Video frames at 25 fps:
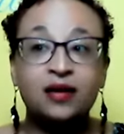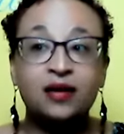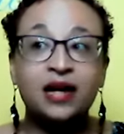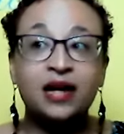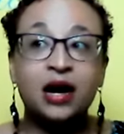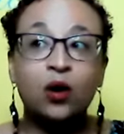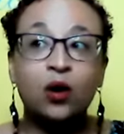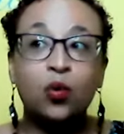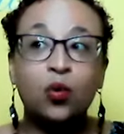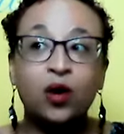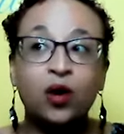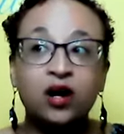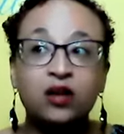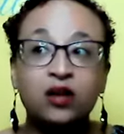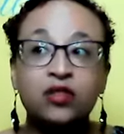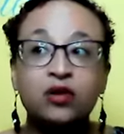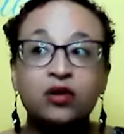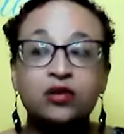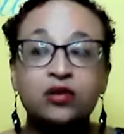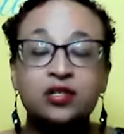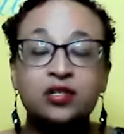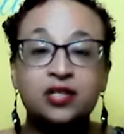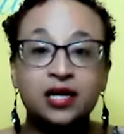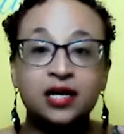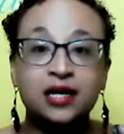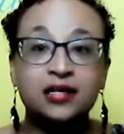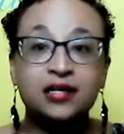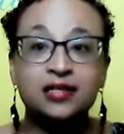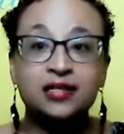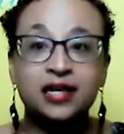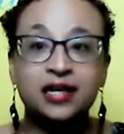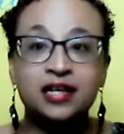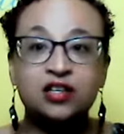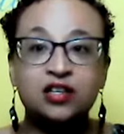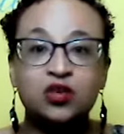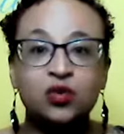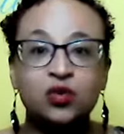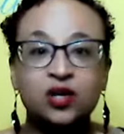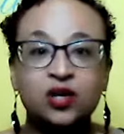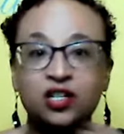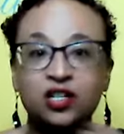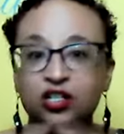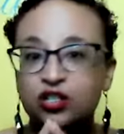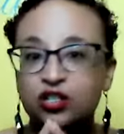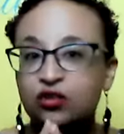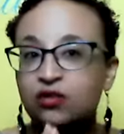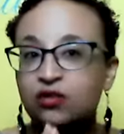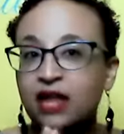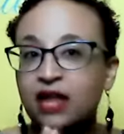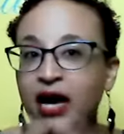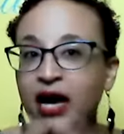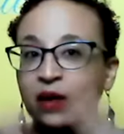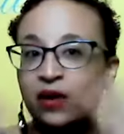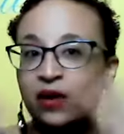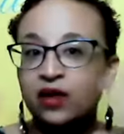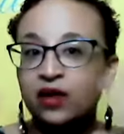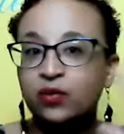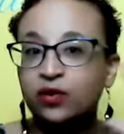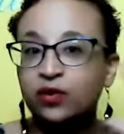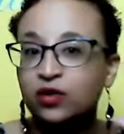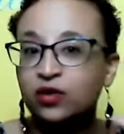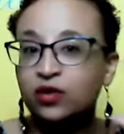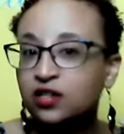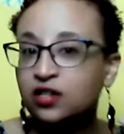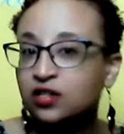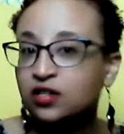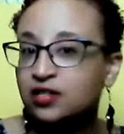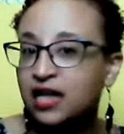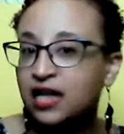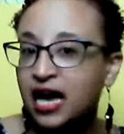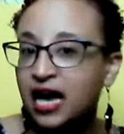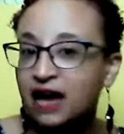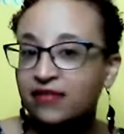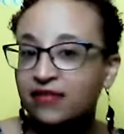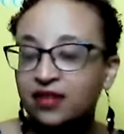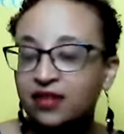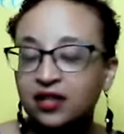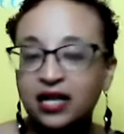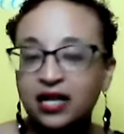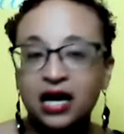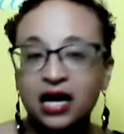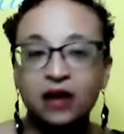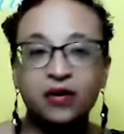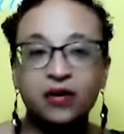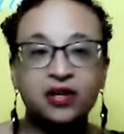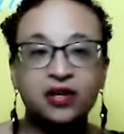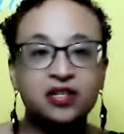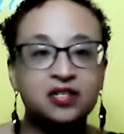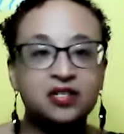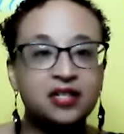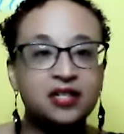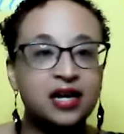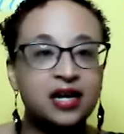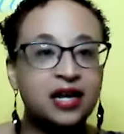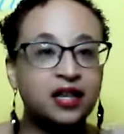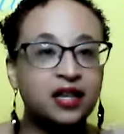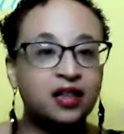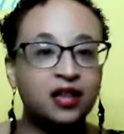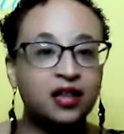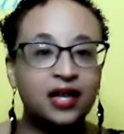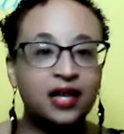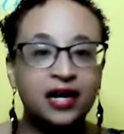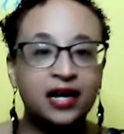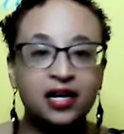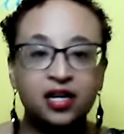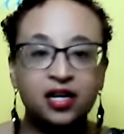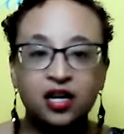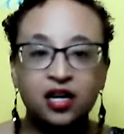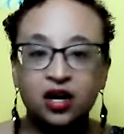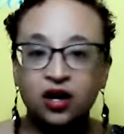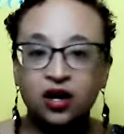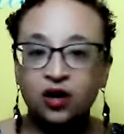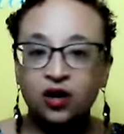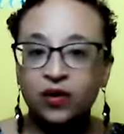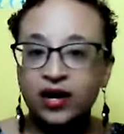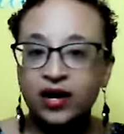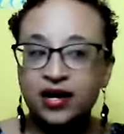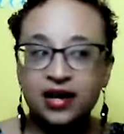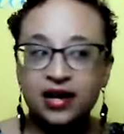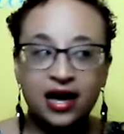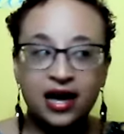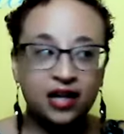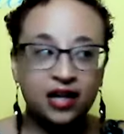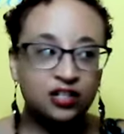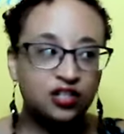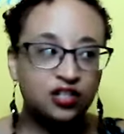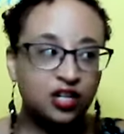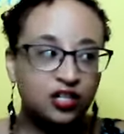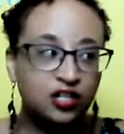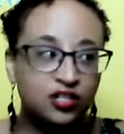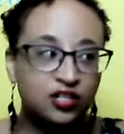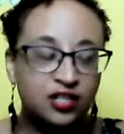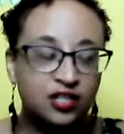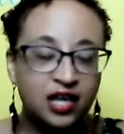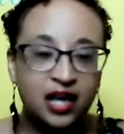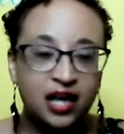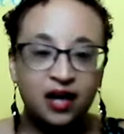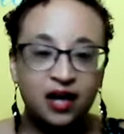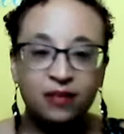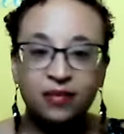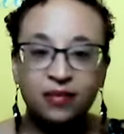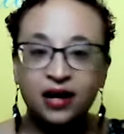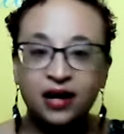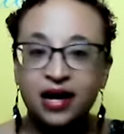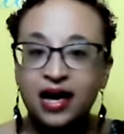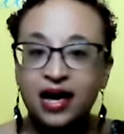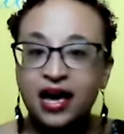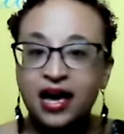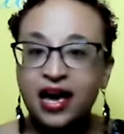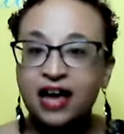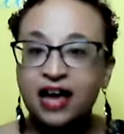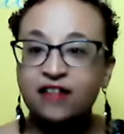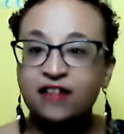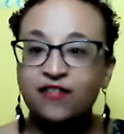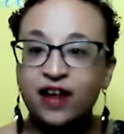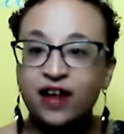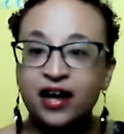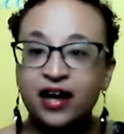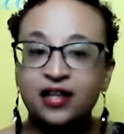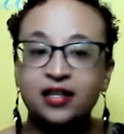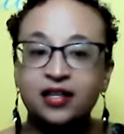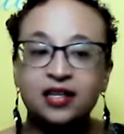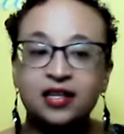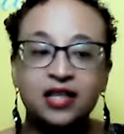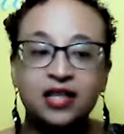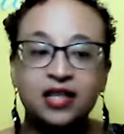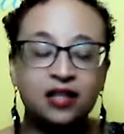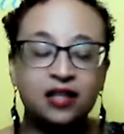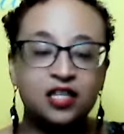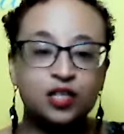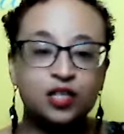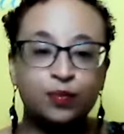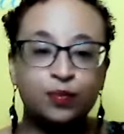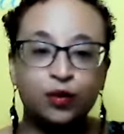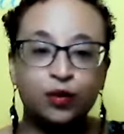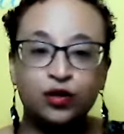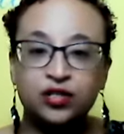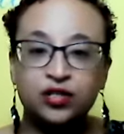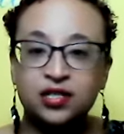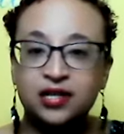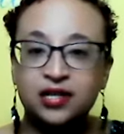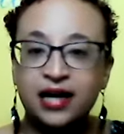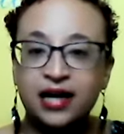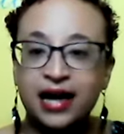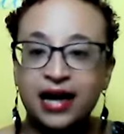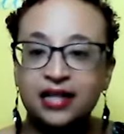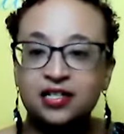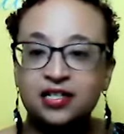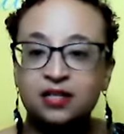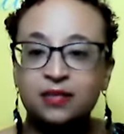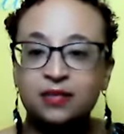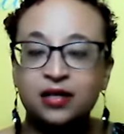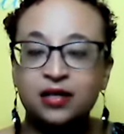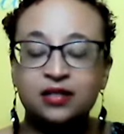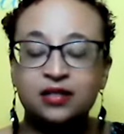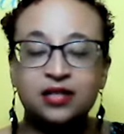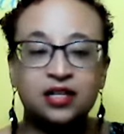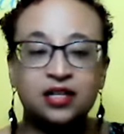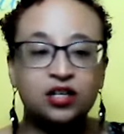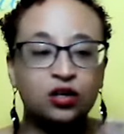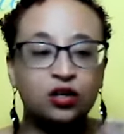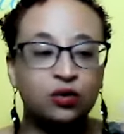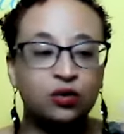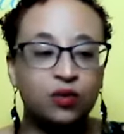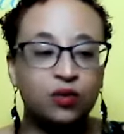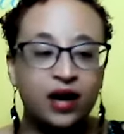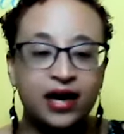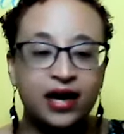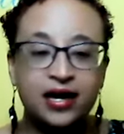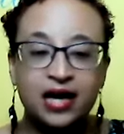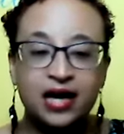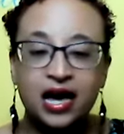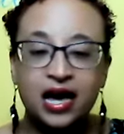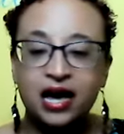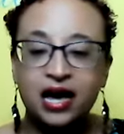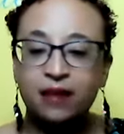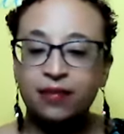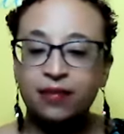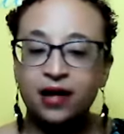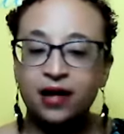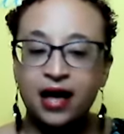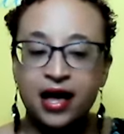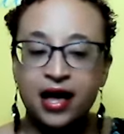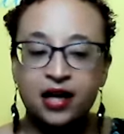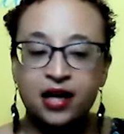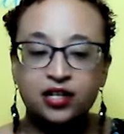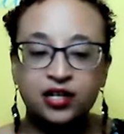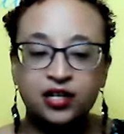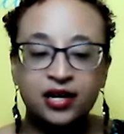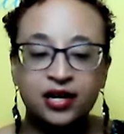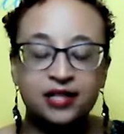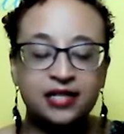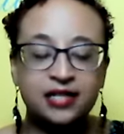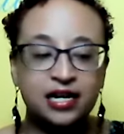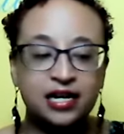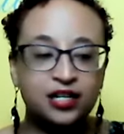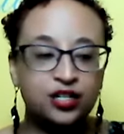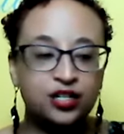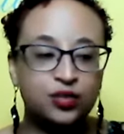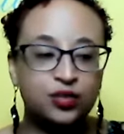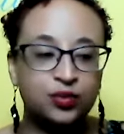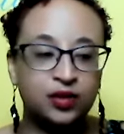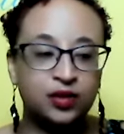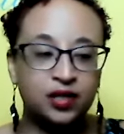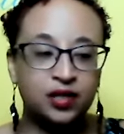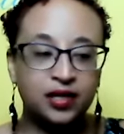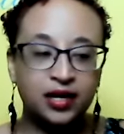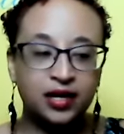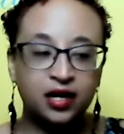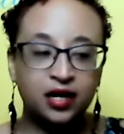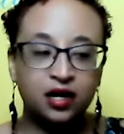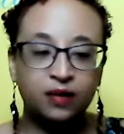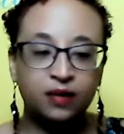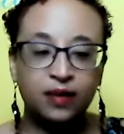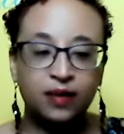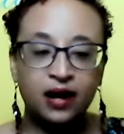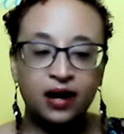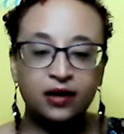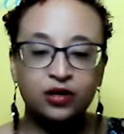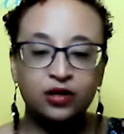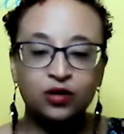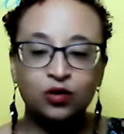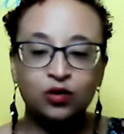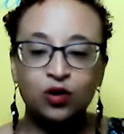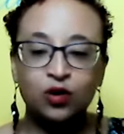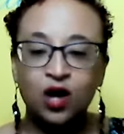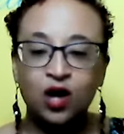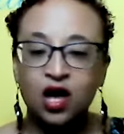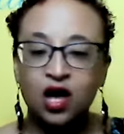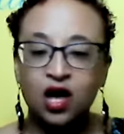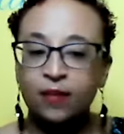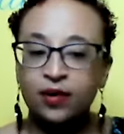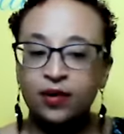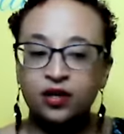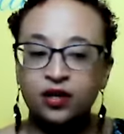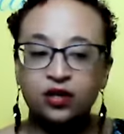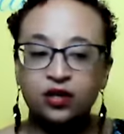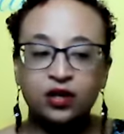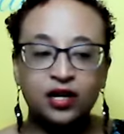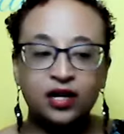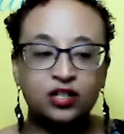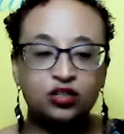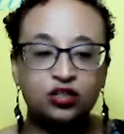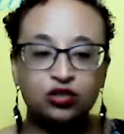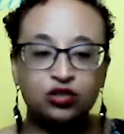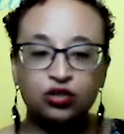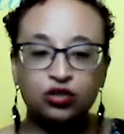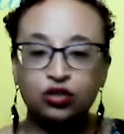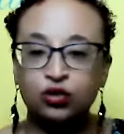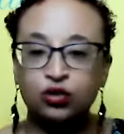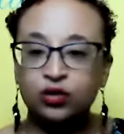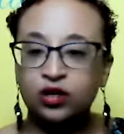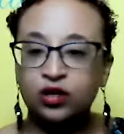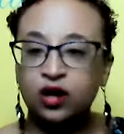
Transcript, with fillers: Now, what are those things that you can do that with where you can just have the allowance and let it go and not judge them? And finally, that this person got to me and said, like, You're right. I apologize. I just really care about you. But you, it's true.